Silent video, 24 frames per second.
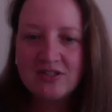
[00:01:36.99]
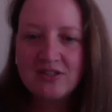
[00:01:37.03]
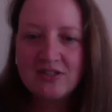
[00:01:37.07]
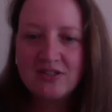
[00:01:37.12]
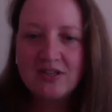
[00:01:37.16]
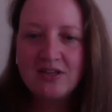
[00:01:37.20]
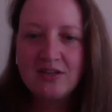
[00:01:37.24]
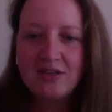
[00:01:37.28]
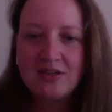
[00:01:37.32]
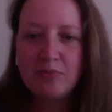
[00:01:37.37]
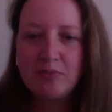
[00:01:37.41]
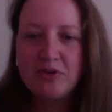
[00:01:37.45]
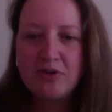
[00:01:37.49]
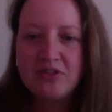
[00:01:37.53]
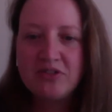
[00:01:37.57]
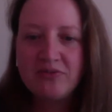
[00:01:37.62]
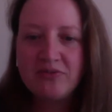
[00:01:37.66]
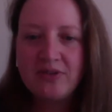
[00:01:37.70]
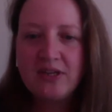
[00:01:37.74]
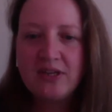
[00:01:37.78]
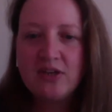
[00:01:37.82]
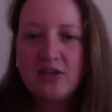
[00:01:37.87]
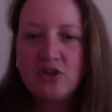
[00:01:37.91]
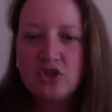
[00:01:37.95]
in their
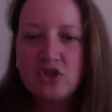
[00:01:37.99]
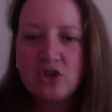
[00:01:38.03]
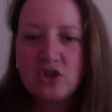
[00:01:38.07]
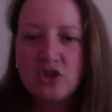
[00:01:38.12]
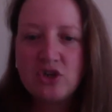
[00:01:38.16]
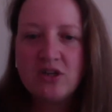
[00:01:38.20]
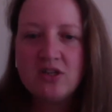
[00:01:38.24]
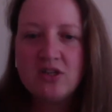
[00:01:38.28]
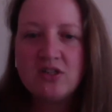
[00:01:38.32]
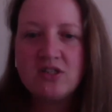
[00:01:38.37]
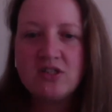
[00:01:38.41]
breastfeeding journeys.